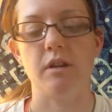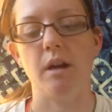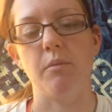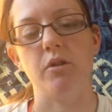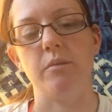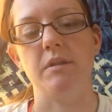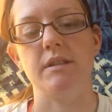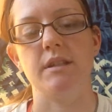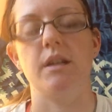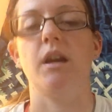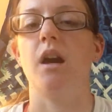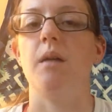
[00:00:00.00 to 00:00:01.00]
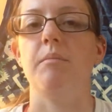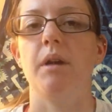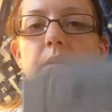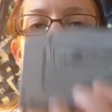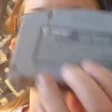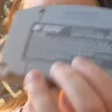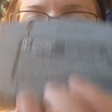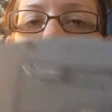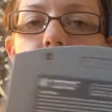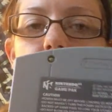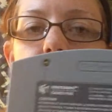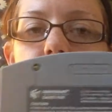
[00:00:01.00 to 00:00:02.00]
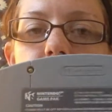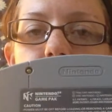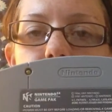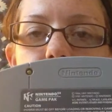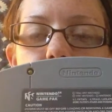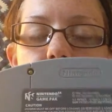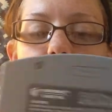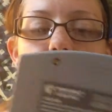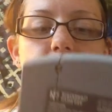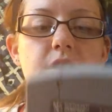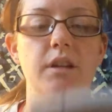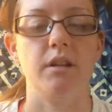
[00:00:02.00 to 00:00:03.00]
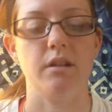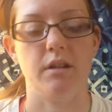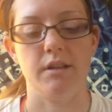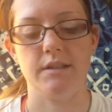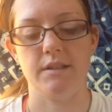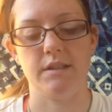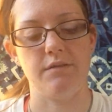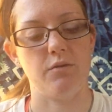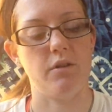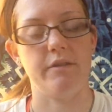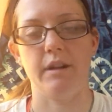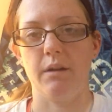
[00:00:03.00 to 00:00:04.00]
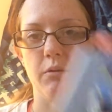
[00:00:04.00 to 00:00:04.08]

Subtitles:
now I'm only missing Bomberman Second Attack for the N64, and then I